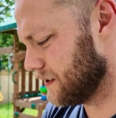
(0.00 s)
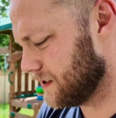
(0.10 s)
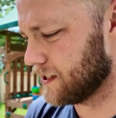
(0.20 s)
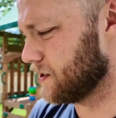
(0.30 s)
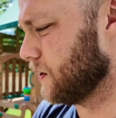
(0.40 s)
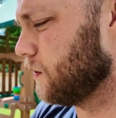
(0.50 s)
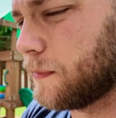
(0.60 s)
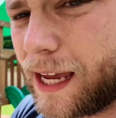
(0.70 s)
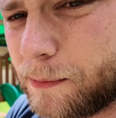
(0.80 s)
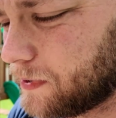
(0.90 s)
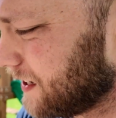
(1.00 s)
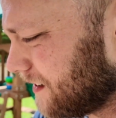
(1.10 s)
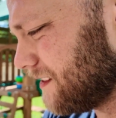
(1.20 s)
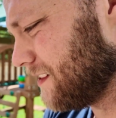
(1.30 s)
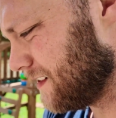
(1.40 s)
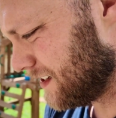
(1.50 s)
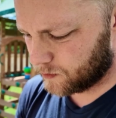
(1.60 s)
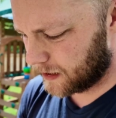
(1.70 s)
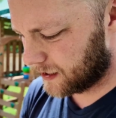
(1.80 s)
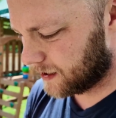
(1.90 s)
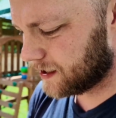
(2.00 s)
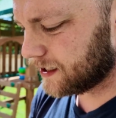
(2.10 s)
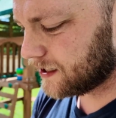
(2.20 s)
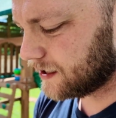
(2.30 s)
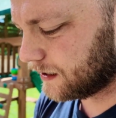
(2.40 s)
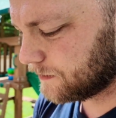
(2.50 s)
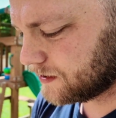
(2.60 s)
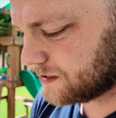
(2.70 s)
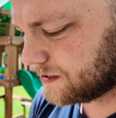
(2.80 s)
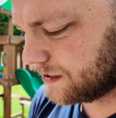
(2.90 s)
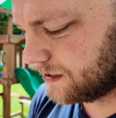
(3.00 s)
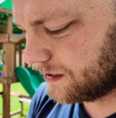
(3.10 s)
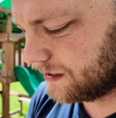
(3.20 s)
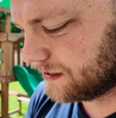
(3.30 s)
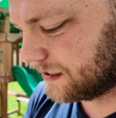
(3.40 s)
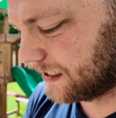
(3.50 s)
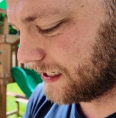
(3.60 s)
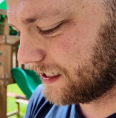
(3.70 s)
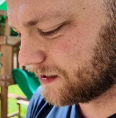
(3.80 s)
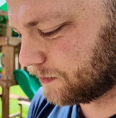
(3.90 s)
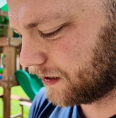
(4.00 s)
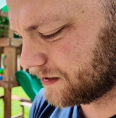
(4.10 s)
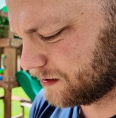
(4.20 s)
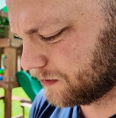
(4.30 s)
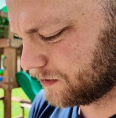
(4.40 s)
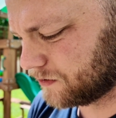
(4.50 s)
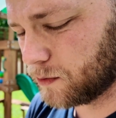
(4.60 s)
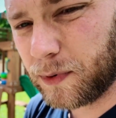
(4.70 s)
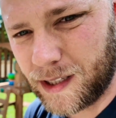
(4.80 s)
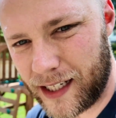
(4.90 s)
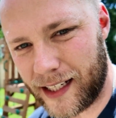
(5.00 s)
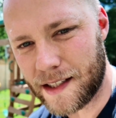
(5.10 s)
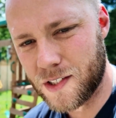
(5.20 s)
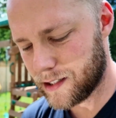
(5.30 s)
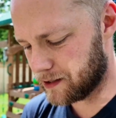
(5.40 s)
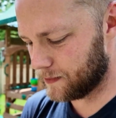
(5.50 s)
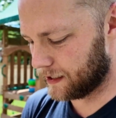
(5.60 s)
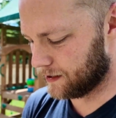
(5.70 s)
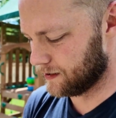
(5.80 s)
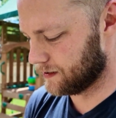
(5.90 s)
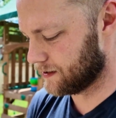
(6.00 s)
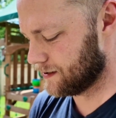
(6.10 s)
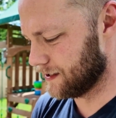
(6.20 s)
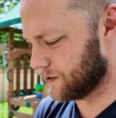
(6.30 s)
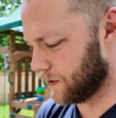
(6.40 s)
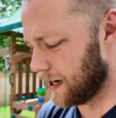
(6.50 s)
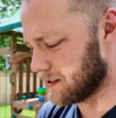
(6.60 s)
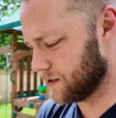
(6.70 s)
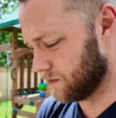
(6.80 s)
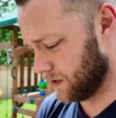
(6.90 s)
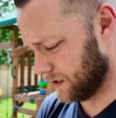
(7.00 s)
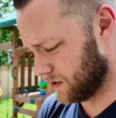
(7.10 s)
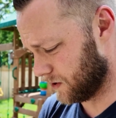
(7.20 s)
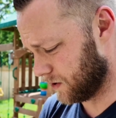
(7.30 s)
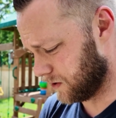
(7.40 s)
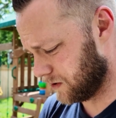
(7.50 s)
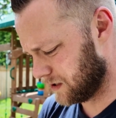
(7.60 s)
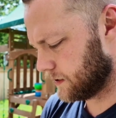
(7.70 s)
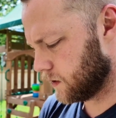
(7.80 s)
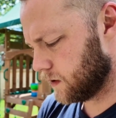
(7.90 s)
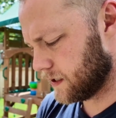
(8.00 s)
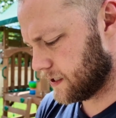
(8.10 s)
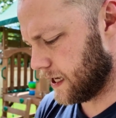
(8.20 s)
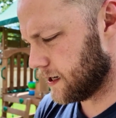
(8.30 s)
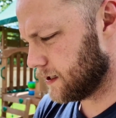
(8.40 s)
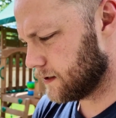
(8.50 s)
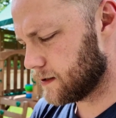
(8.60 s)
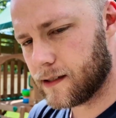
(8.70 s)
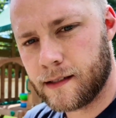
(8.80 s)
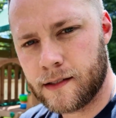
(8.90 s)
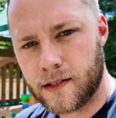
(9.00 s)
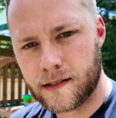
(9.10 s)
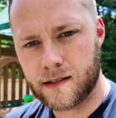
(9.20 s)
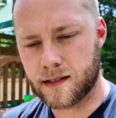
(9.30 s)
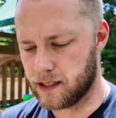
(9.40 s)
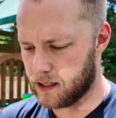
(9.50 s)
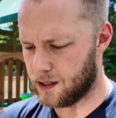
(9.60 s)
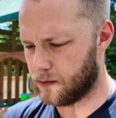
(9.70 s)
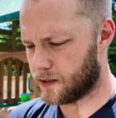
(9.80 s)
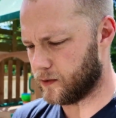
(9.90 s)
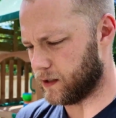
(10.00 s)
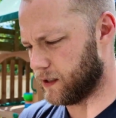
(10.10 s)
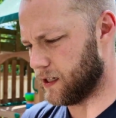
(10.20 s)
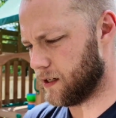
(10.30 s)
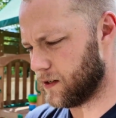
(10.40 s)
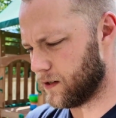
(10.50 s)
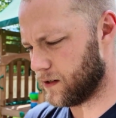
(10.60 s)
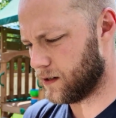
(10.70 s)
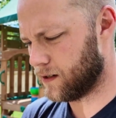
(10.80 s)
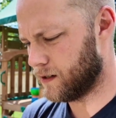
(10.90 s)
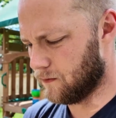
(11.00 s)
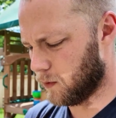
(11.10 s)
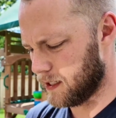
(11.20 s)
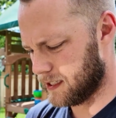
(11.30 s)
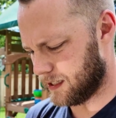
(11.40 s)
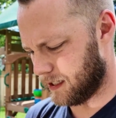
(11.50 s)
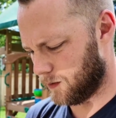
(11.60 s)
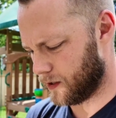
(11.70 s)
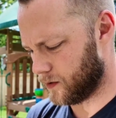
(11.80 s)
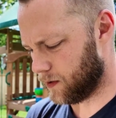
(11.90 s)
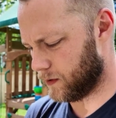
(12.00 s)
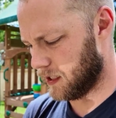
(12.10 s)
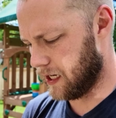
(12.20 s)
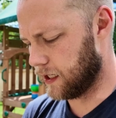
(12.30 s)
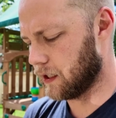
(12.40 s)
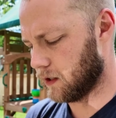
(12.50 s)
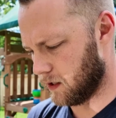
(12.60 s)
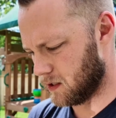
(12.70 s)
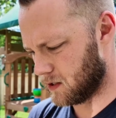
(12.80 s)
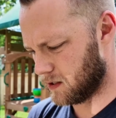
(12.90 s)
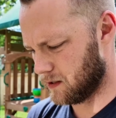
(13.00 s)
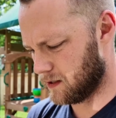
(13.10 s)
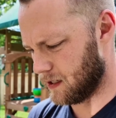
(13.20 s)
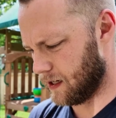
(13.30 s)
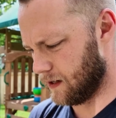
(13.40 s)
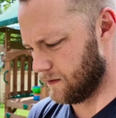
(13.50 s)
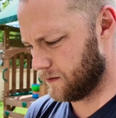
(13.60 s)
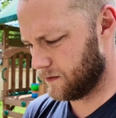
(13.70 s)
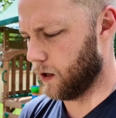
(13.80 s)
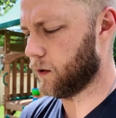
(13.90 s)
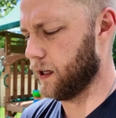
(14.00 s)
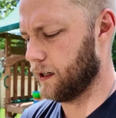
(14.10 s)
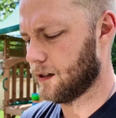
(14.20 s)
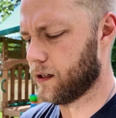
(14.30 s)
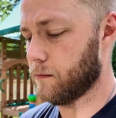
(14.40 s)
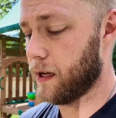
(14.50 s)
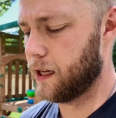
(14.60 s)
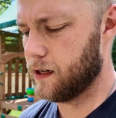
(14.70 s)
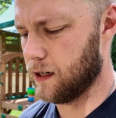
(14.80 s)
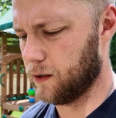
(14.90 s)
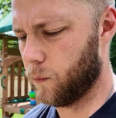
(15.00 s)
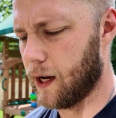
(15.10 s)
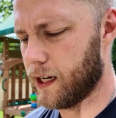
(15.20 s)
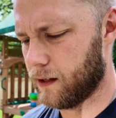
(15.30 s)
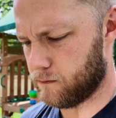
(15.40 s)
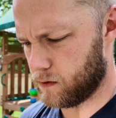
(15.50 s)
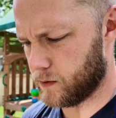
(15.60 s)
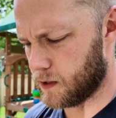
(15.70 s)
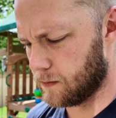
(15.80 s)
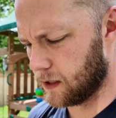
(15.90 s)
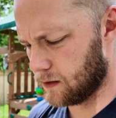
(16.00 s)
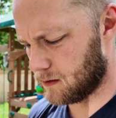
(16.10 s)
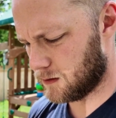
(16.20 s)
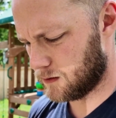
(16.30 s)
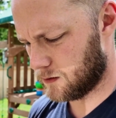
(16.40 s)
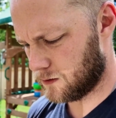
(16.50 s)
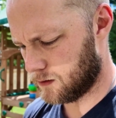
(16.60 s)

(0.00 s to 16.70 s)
It says no map yet. So my cutting height, I'm gonna set it as high as possible, 2.8 inches, because this grass is really tall. Let's go into settings just to see what's going on here. Voice language, we want English, save. Oh, okay, commanding, waiting for a response.